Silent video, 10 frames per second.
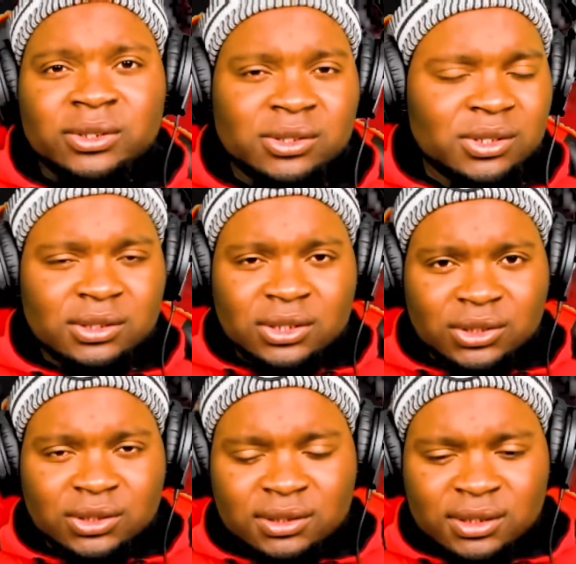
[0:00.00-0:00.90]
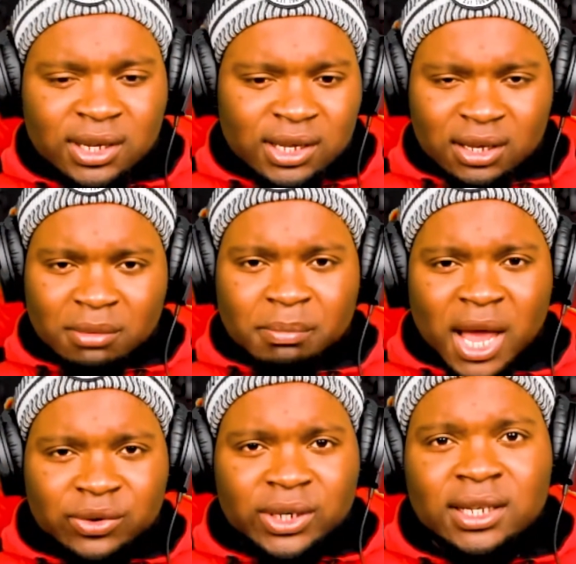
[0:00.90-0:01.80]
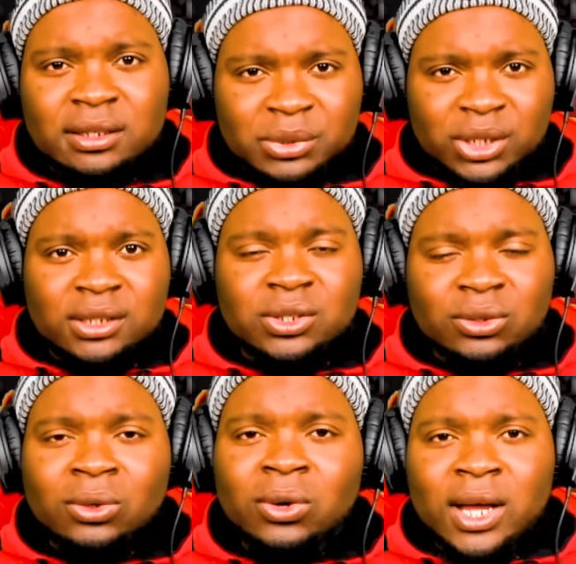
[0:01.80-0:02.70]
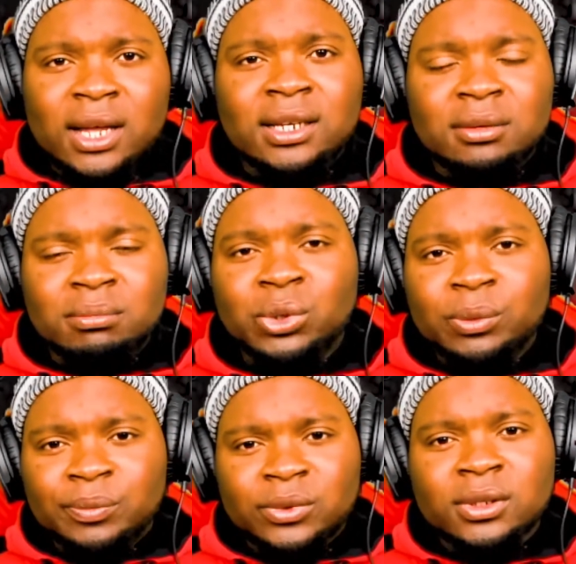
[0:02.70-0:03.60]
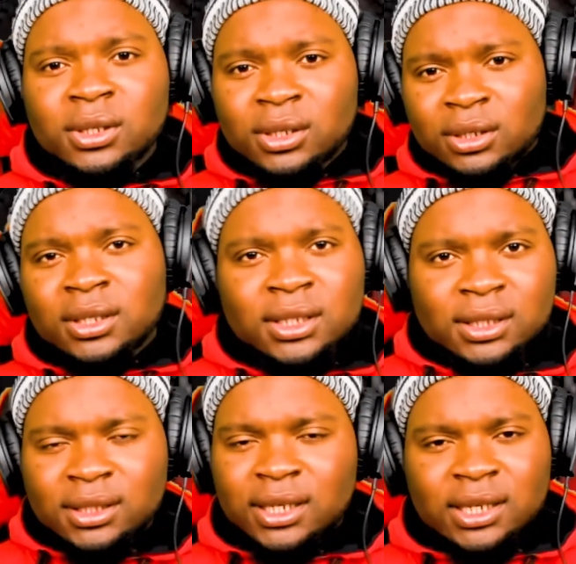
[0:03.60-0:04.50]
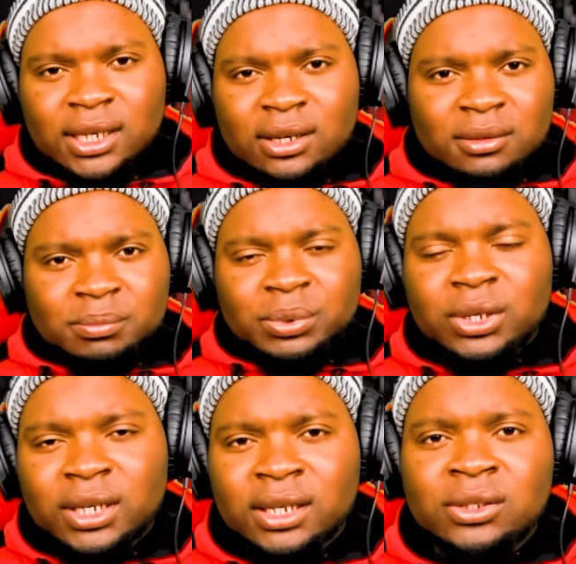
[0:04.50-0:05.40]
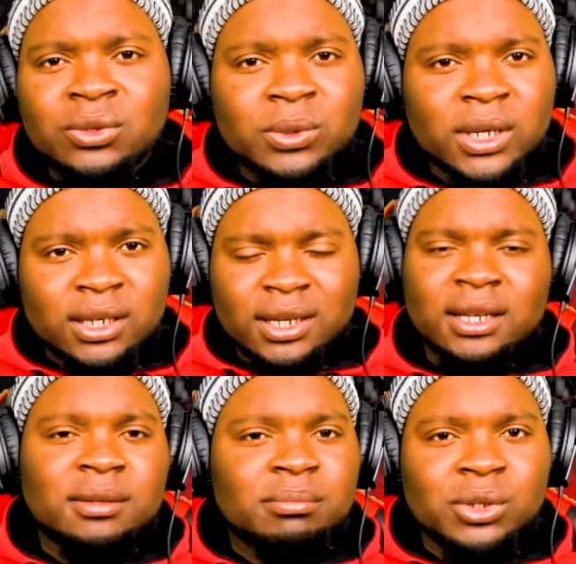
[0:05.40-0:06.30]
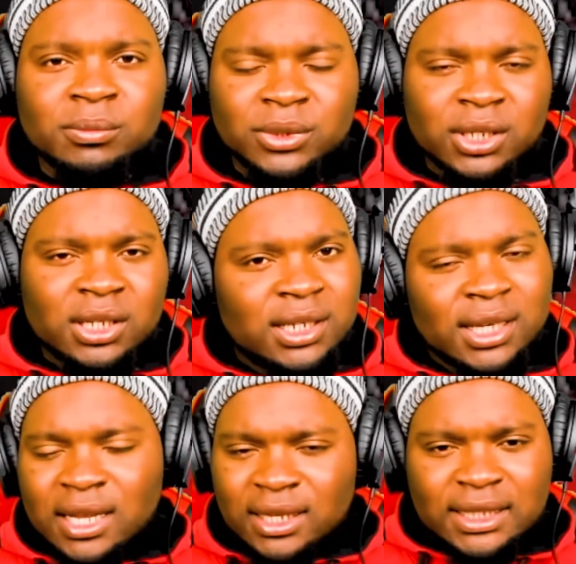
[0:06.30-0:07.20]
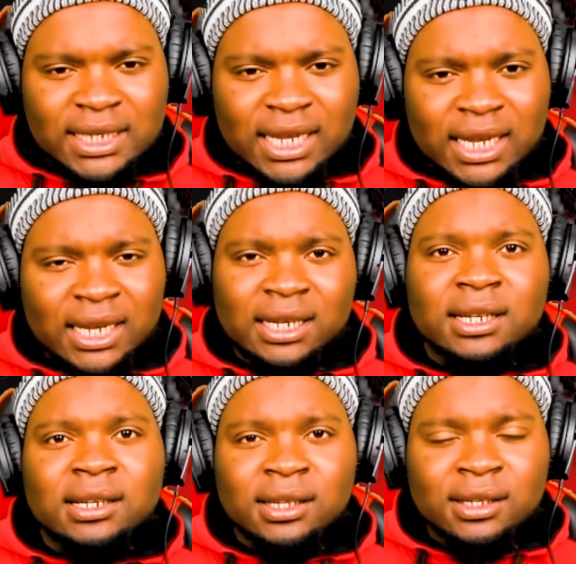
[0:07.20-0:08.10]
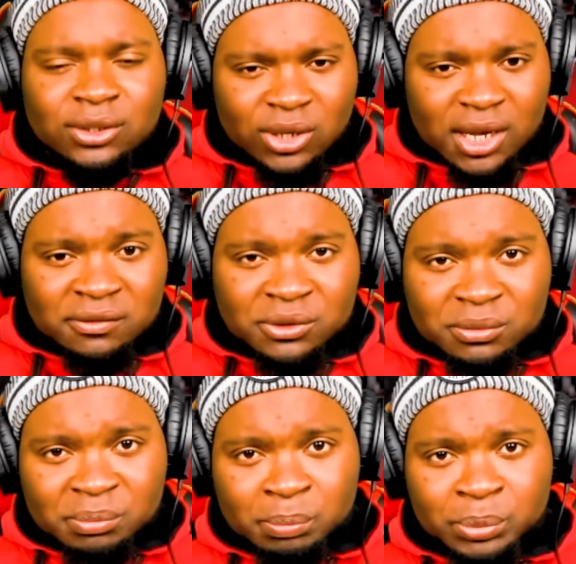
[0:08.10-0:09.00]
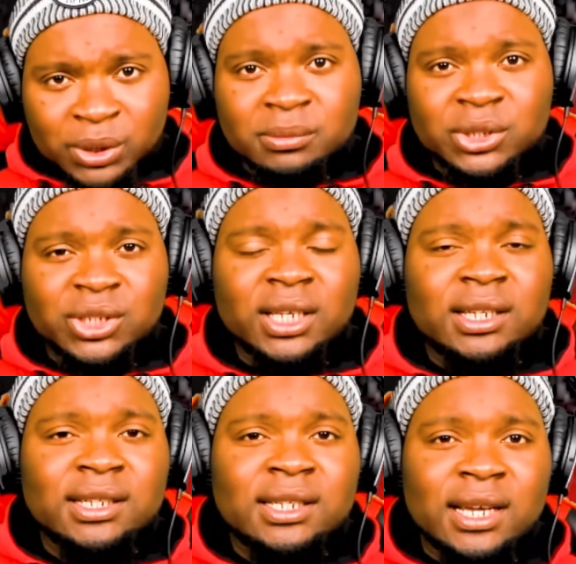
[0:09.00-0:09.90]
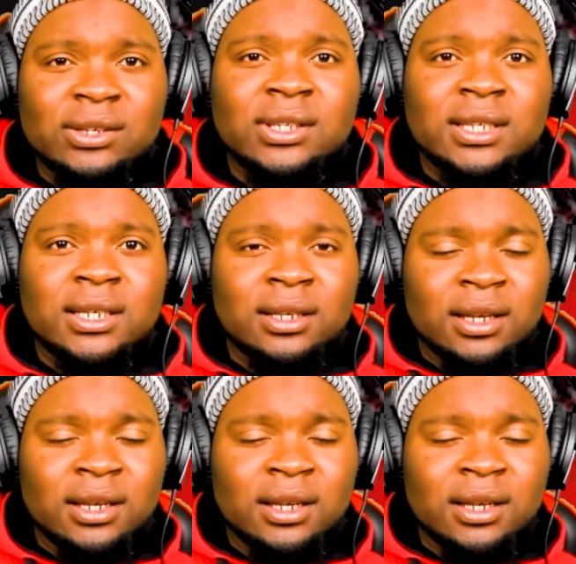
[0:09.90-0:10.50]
So it's not just a battery that they bring it to you and then boom, take it out, put in a new one, and boom, done. Nah, you have to pretty much get the entire kit.